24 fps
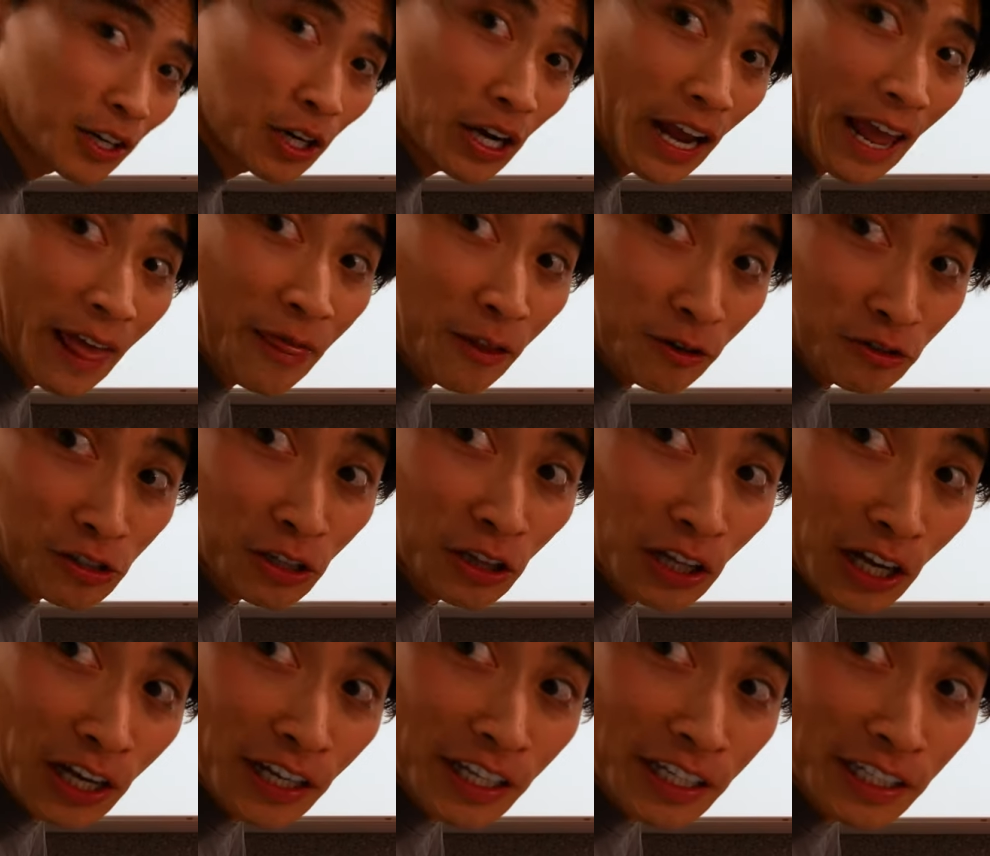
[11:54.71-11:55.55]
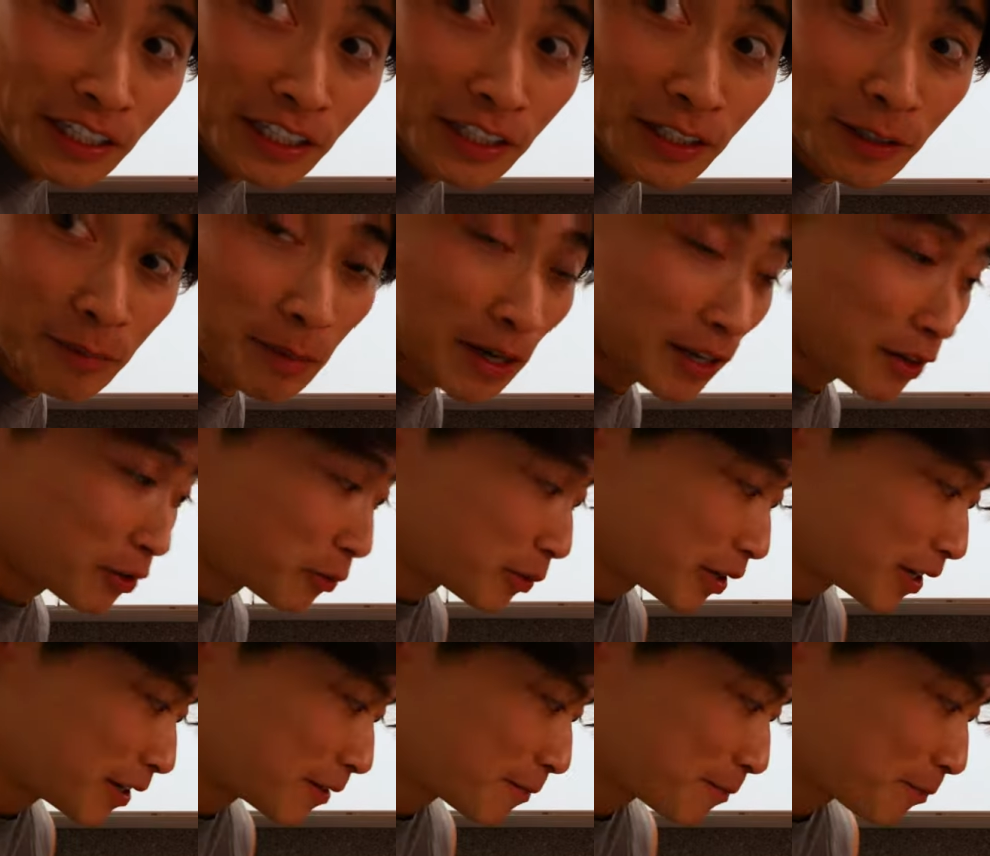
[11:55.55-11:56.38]
And there's a lot in here, by the
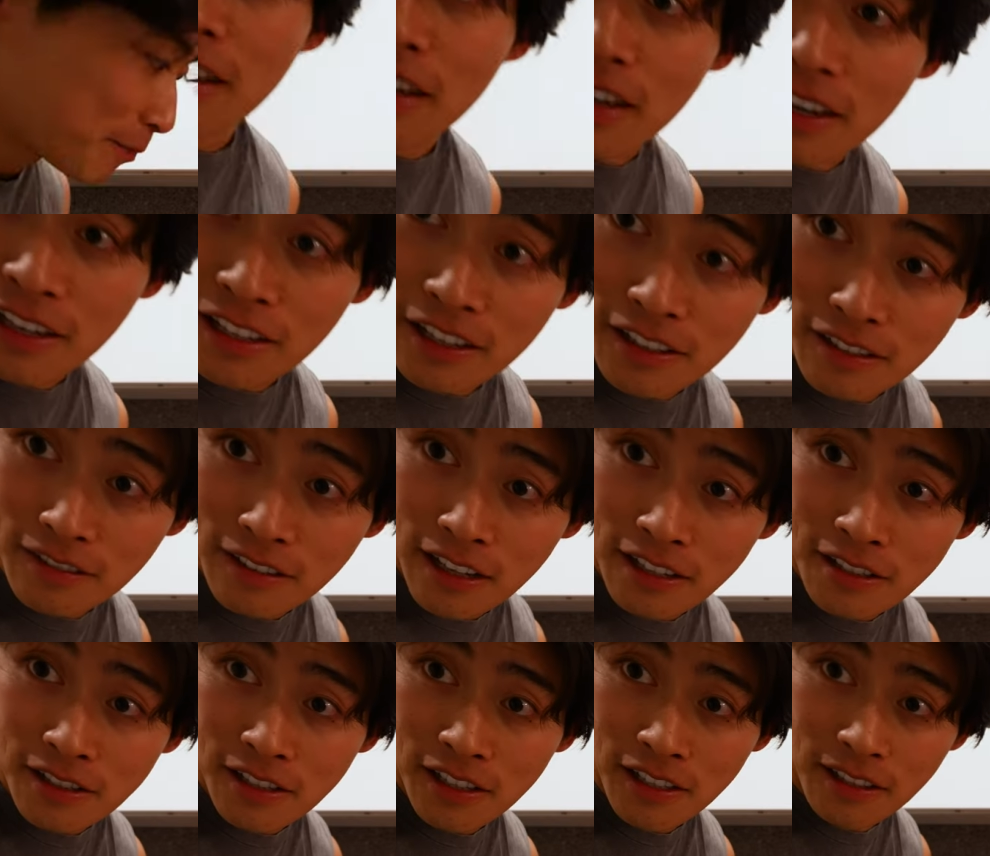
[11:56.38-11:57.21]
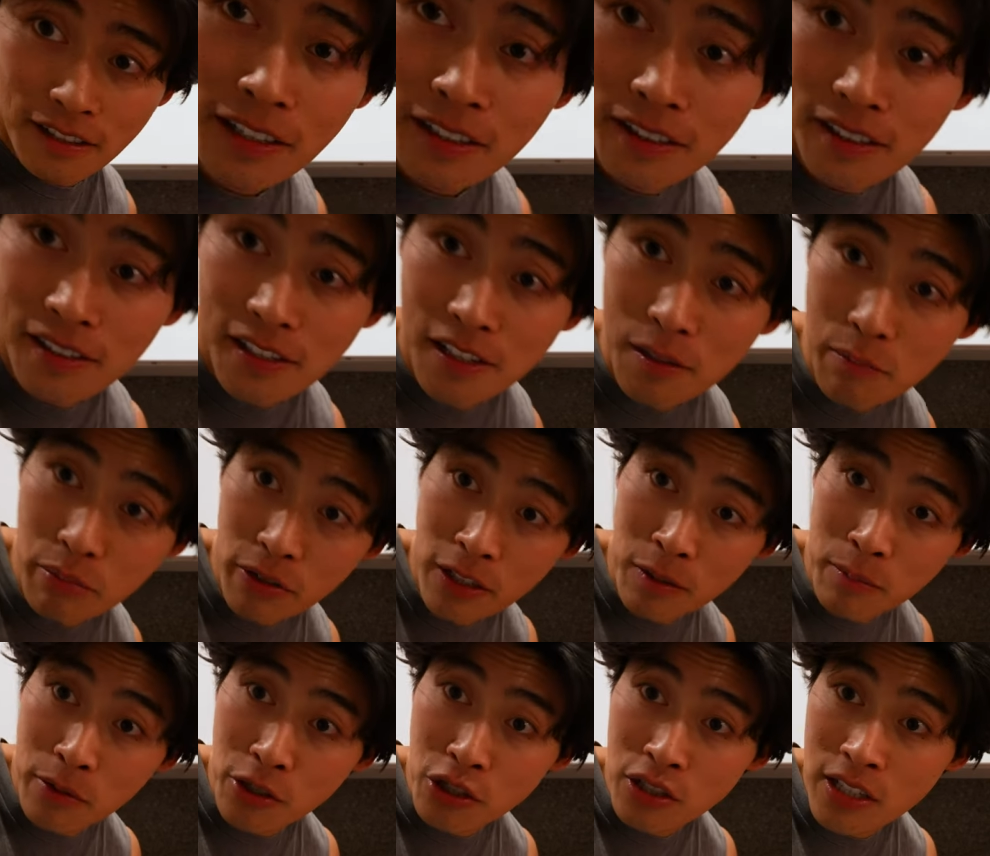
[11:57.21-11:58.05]
way. And that's it. This is
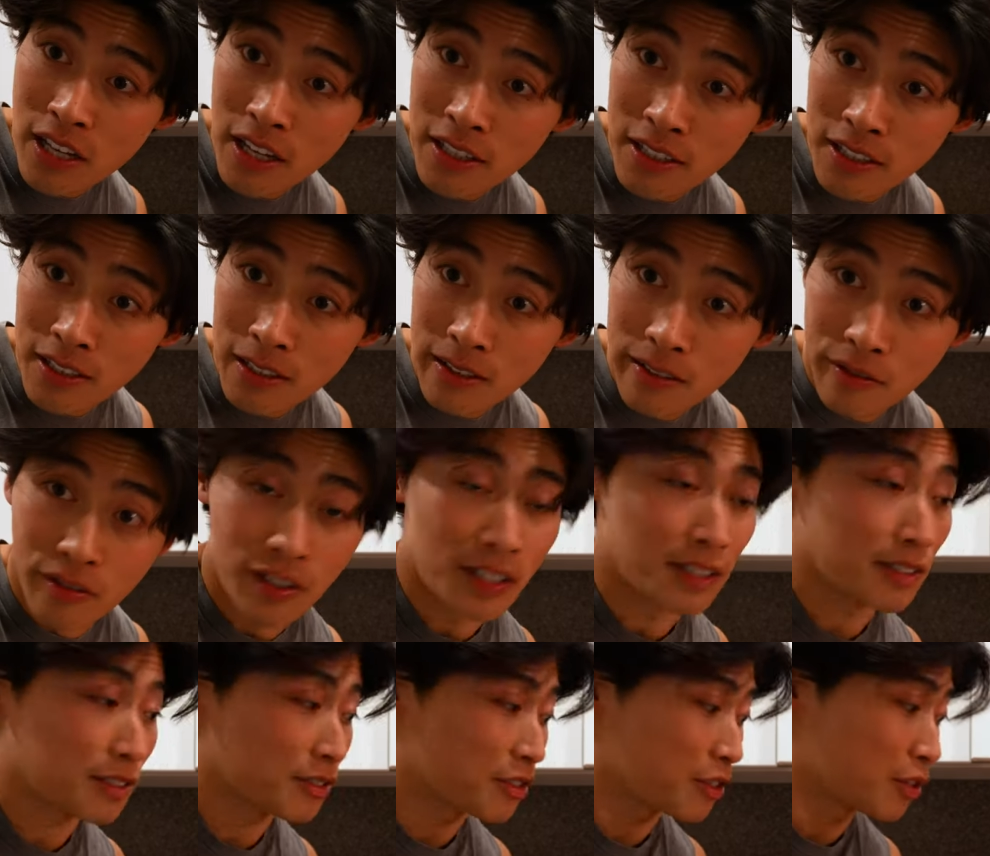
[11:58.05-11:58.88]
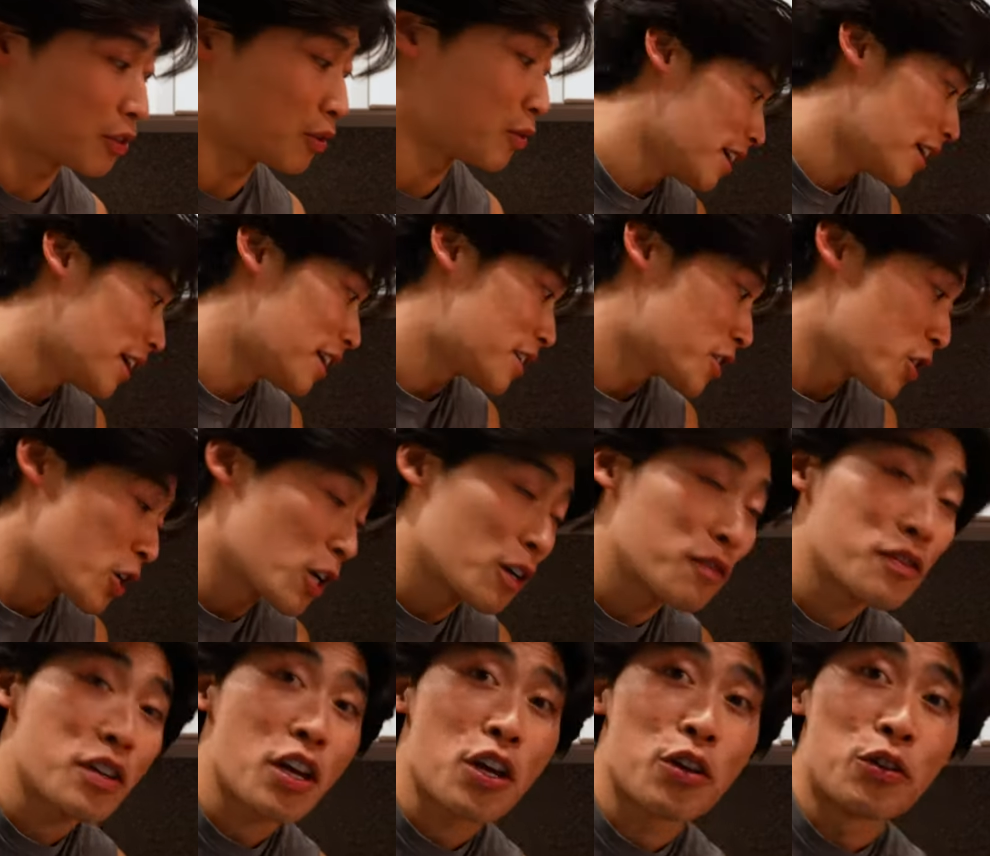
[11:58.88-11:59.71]
pretty much the idea of it. So it
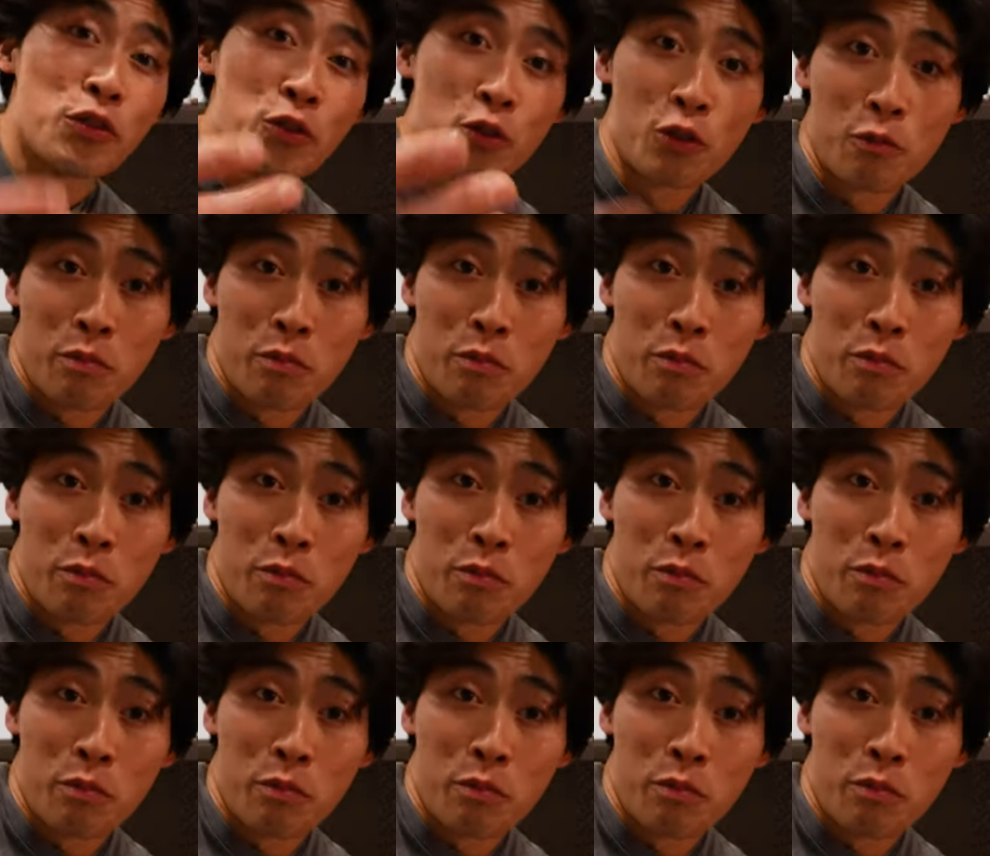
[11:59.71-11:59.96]
serves dual